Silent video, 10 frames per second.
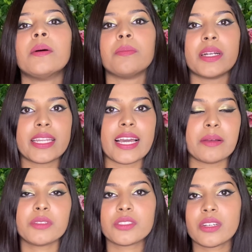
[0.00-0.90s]
but yeah,
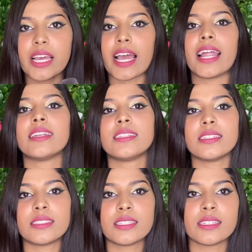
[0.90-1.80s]
I'm just gonna add
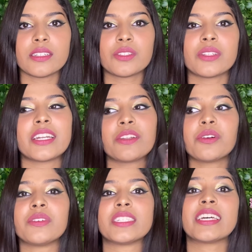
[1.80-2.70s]
these here so that you
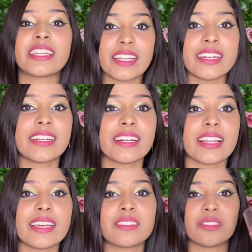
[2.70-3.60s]
know which I really didn't
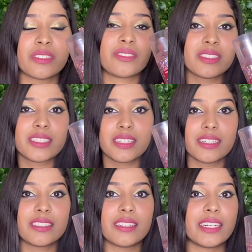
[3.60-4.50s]
like. So this was the
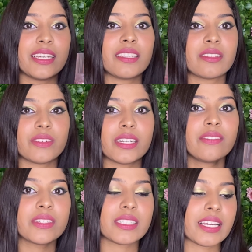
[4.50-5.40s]
13th one
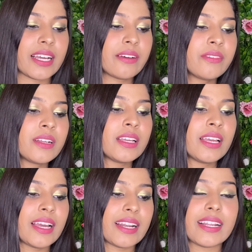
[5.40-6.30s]
which I have,
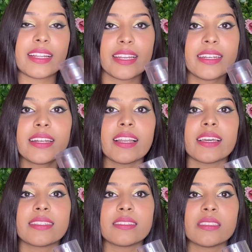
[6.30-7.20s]
and I really didn't
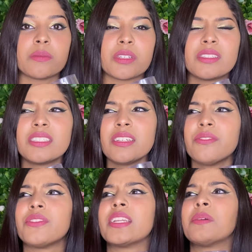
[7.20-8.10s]
like this because it's a
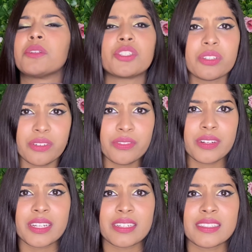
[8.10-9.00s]
very mature
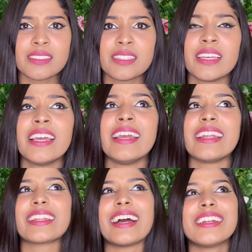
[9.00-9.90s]
fragrance.
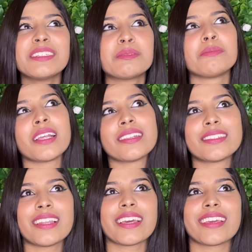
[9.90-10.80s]
It kind of
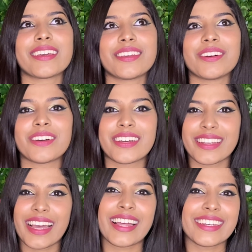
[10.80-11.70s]
smells like your
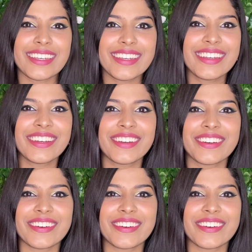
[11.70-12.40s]
granny,